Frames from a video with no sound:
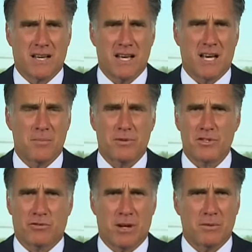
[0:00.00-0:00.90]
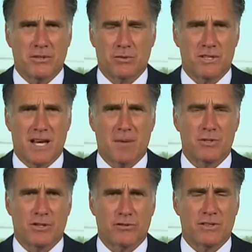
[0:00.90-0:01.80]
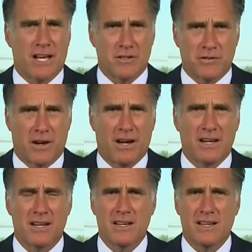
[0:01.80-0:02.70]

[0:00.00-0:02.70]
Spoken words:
gay couples are able to adopt children. That's fine.